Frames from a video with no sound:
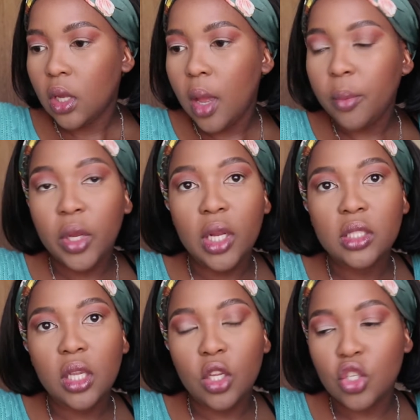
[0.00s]
I'm gonna
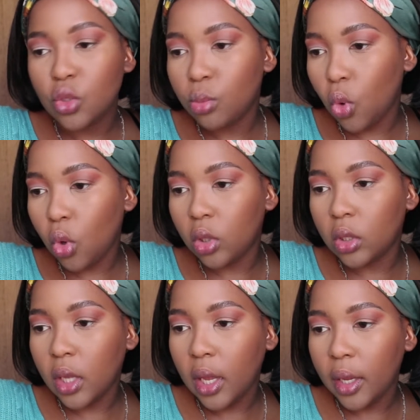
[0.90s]
take a
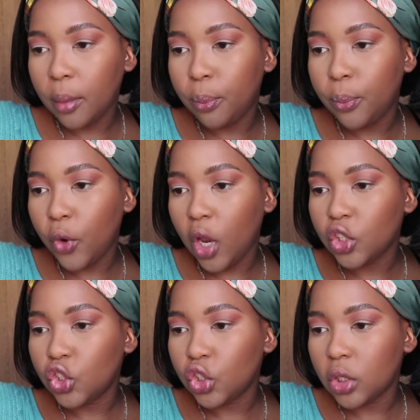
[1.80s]
small
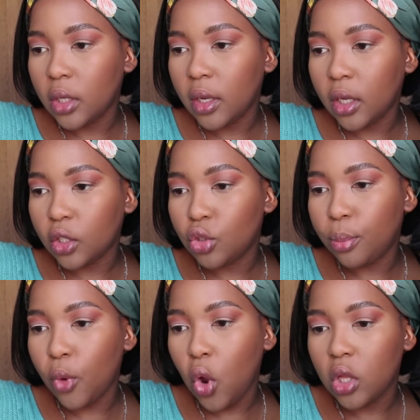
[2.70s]
brush to
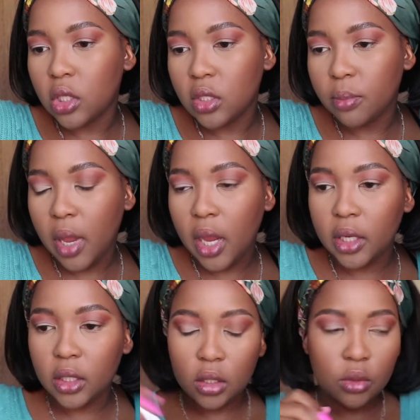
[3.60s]
bronze
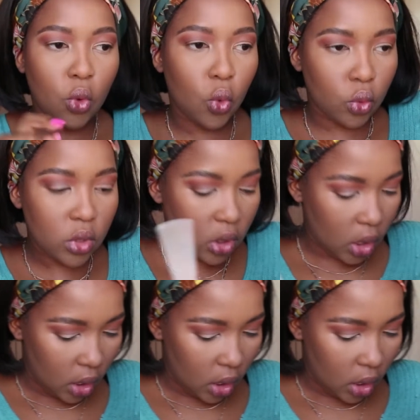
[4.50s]
my nose.